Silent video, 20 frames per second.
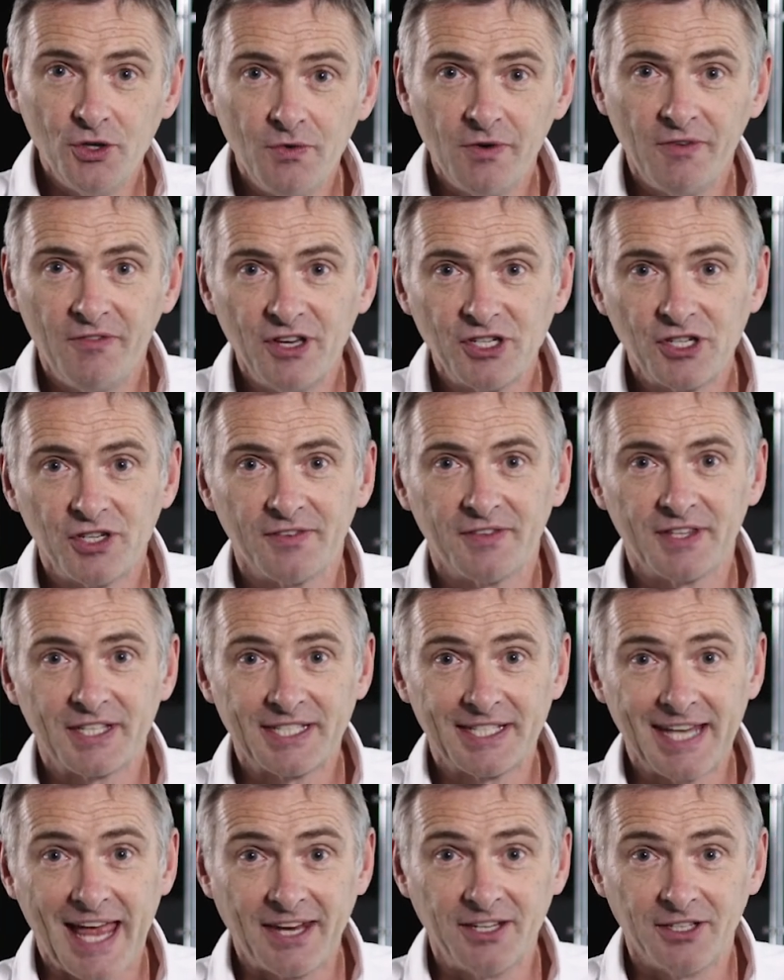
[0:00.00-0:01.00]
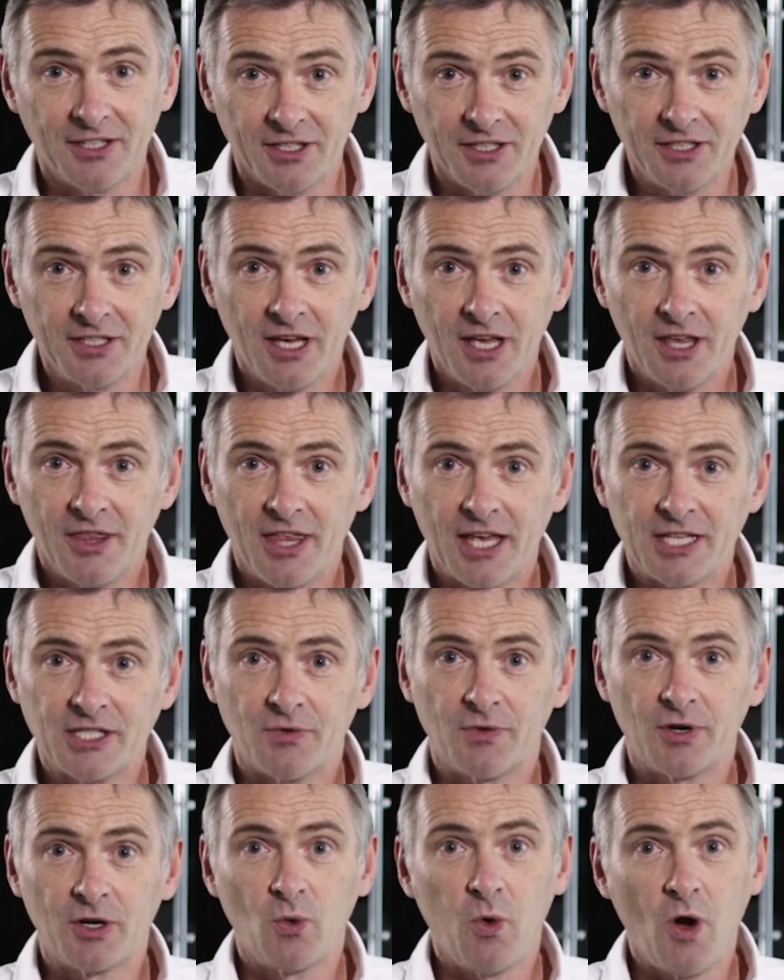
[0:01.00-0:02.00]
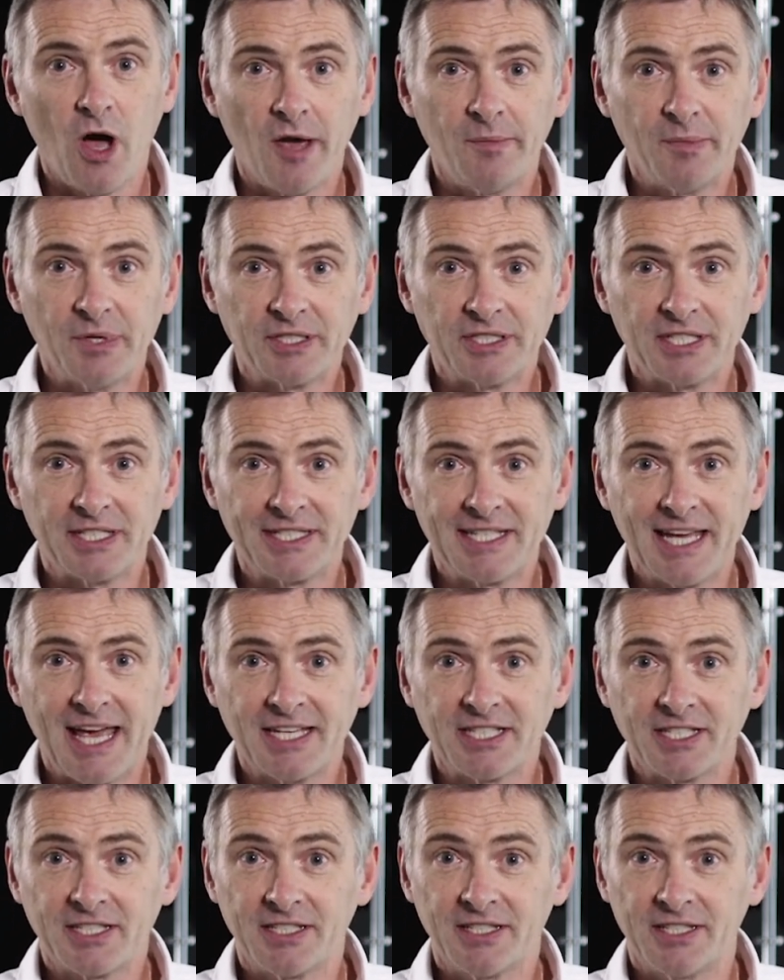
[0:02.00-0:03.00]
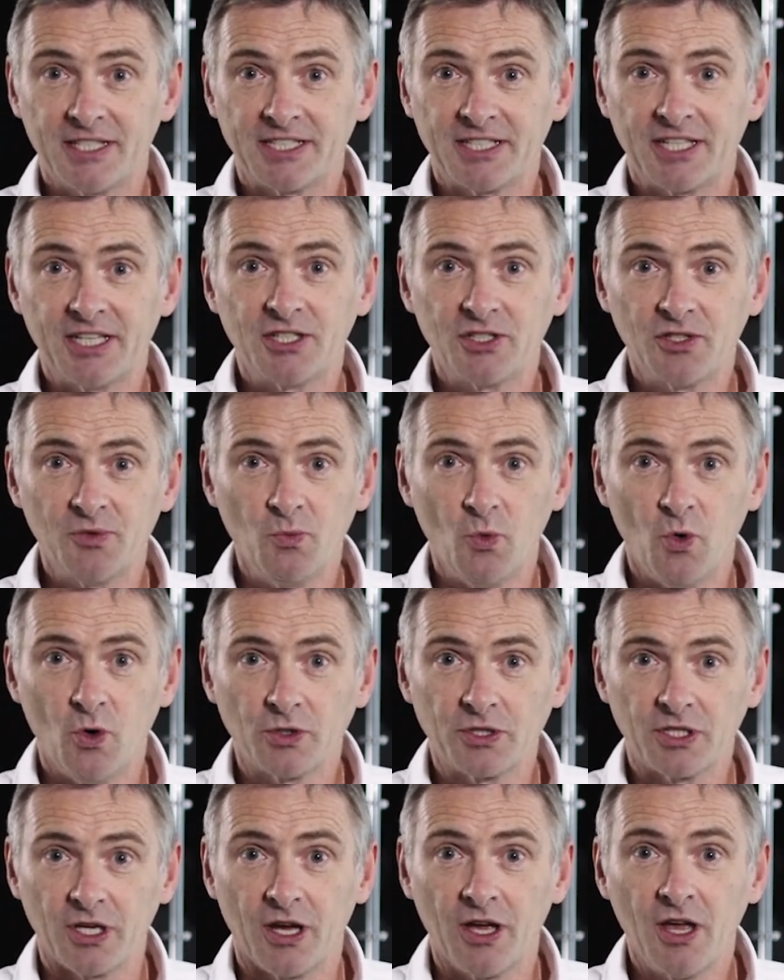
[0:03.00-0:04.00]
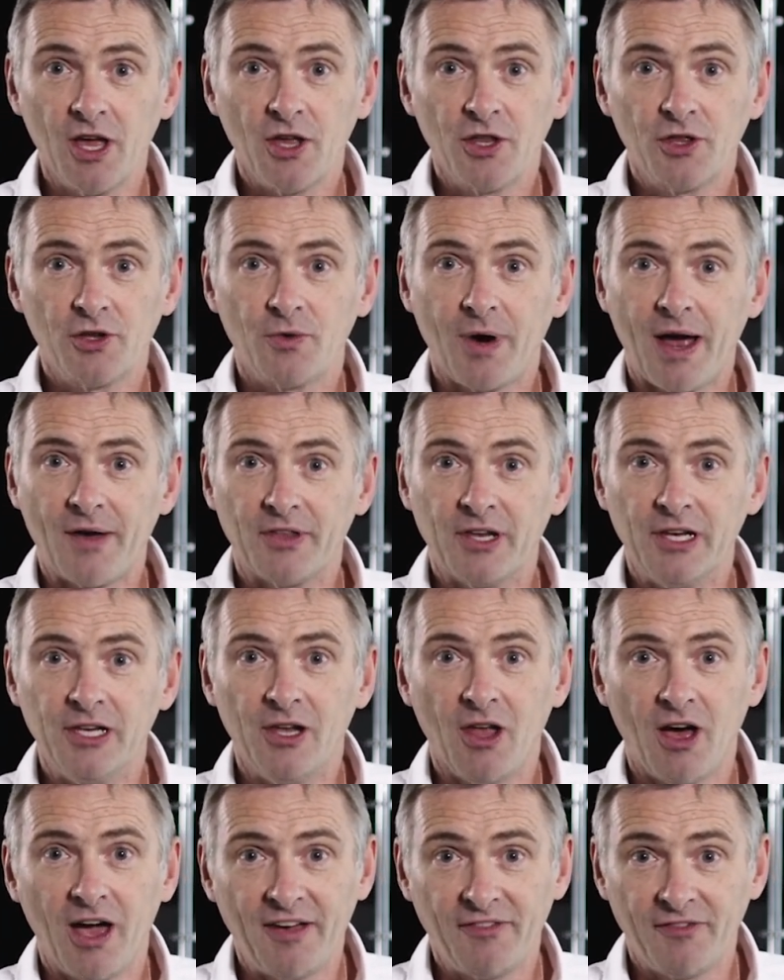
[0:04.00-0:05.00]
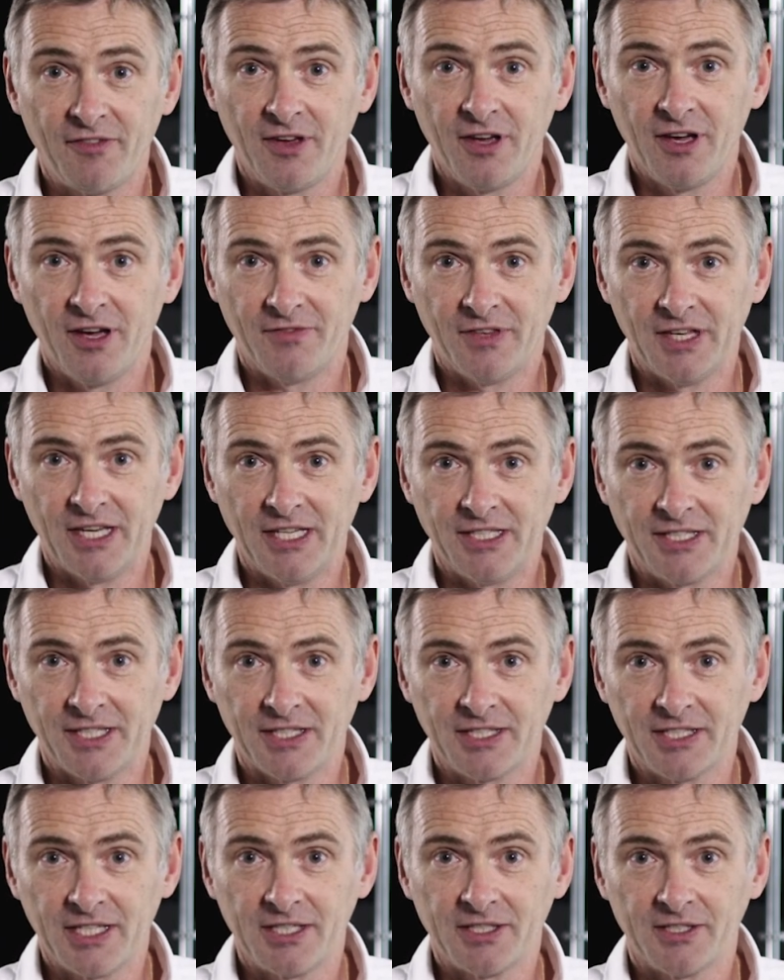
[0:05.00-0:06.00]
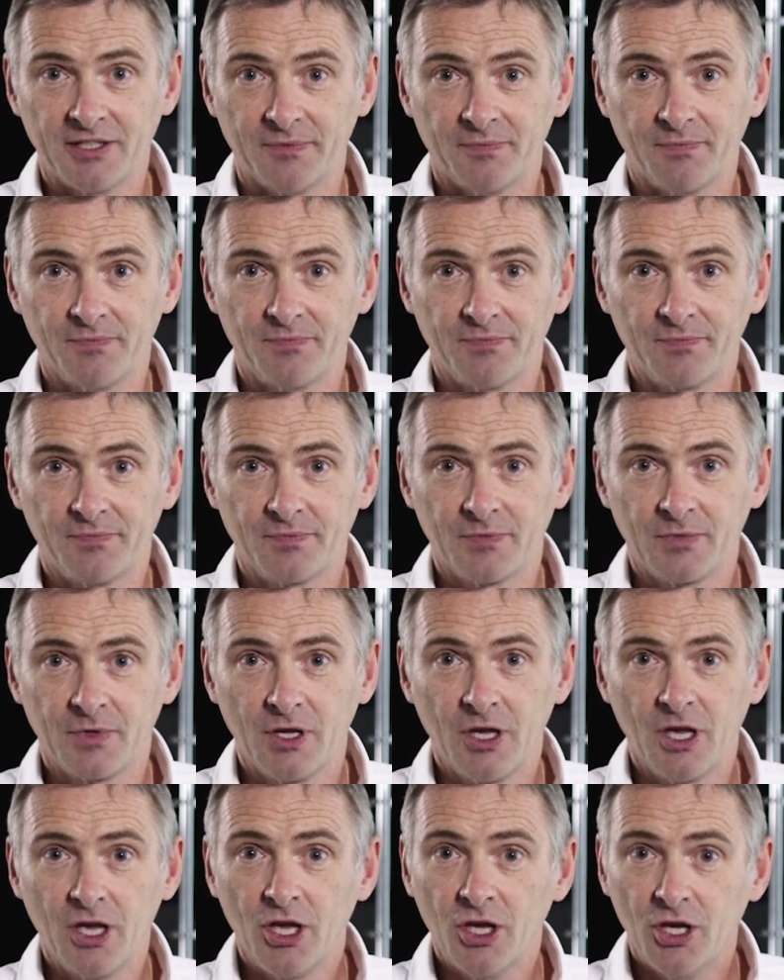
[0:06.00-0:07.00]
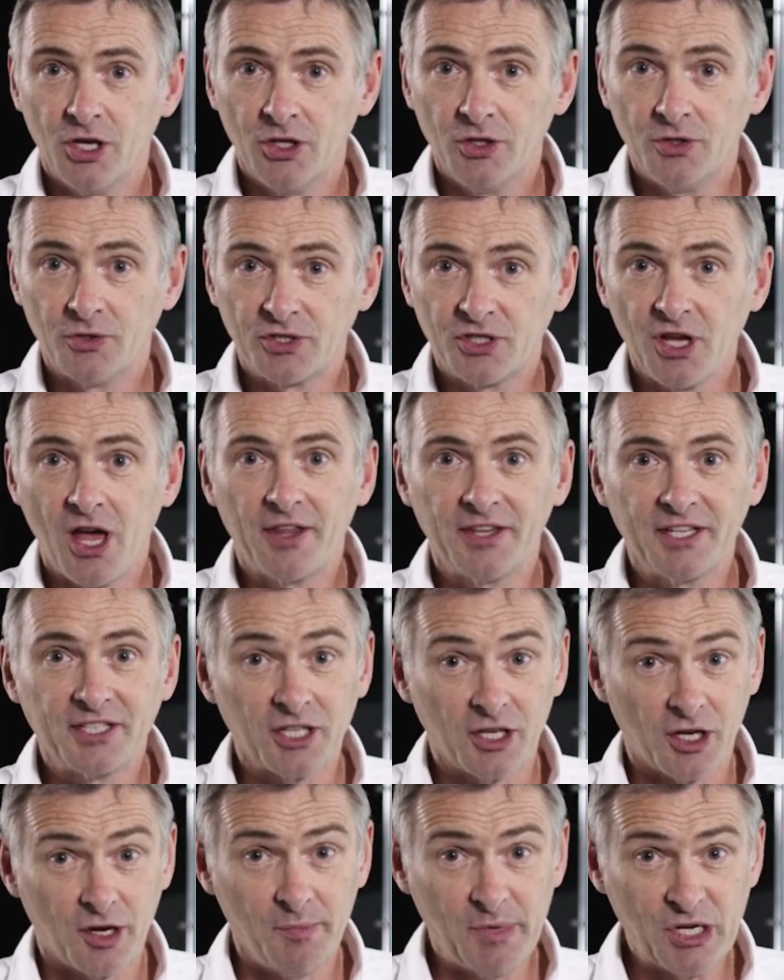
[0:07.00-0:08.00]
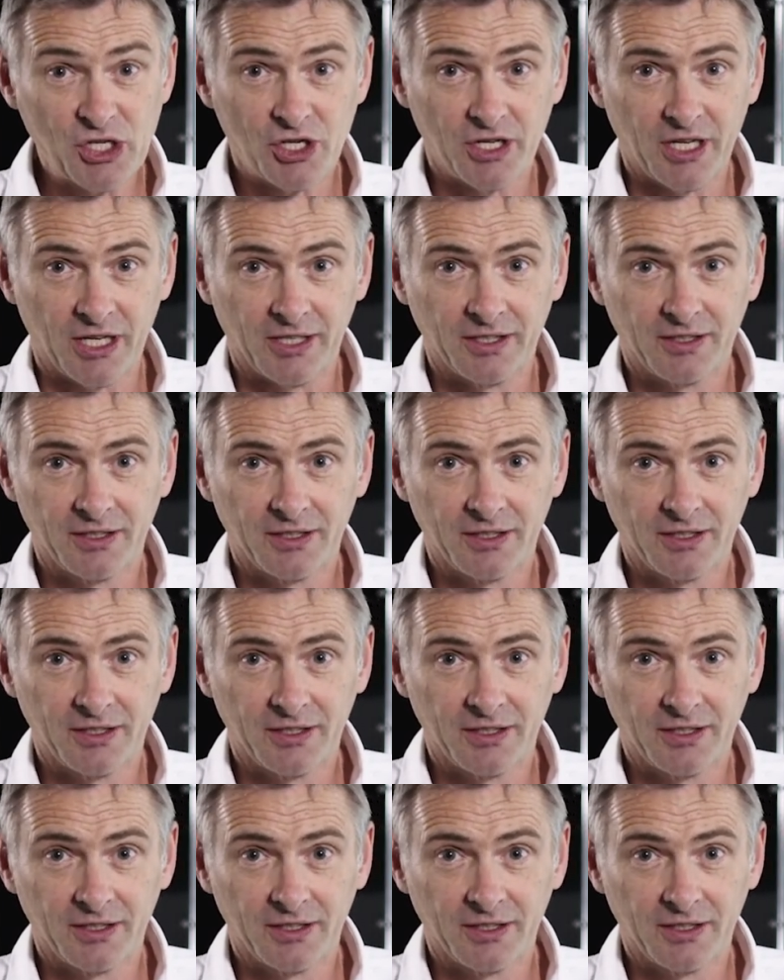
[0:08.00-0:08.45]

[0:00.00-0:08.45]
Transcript: revision of the standard, there's a requirement to test the system water throughout the life of the heating system. You start this at commissioning.